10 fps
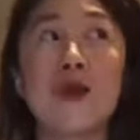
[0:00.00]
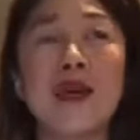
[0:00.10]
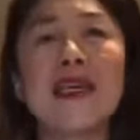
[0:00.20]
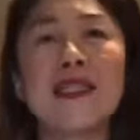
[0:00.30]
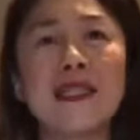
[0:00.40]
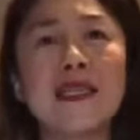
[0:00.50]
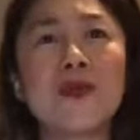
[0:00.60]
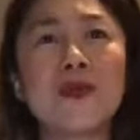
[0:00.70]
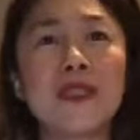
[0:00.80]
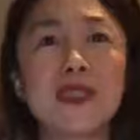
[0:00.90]
we
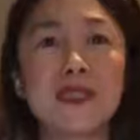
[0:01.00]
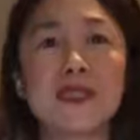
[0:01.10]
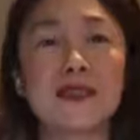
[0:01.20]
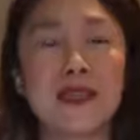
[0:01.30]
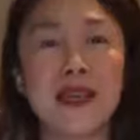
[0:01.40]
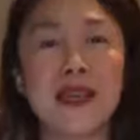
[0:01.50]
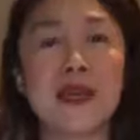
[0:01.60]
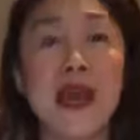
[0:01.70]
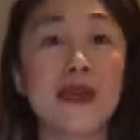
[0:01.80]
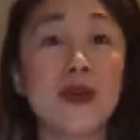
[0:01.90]
ideally want to
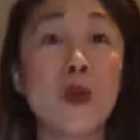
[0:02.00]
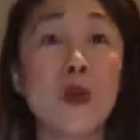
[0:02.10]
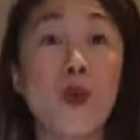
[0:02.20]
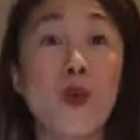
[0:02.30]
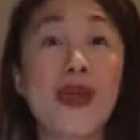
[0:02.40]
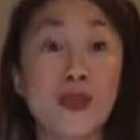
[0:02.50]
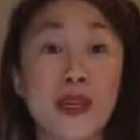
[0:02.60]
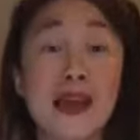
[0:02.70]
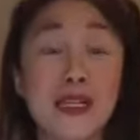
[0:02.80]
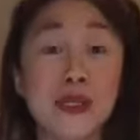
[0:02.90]
stay as awake as we
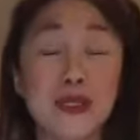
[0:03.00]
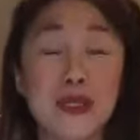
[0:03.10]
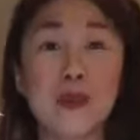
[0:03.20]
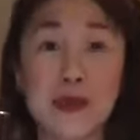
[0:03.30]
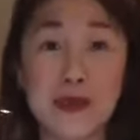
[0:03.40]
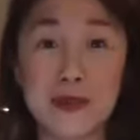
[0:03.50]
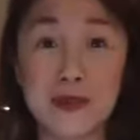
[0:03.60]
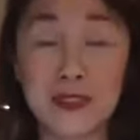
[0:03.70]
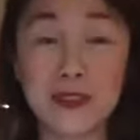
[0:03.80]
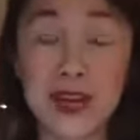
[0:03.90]
can as much as
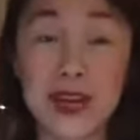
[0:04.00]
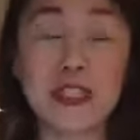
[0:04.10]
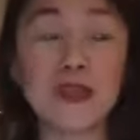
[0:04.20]
possible, right?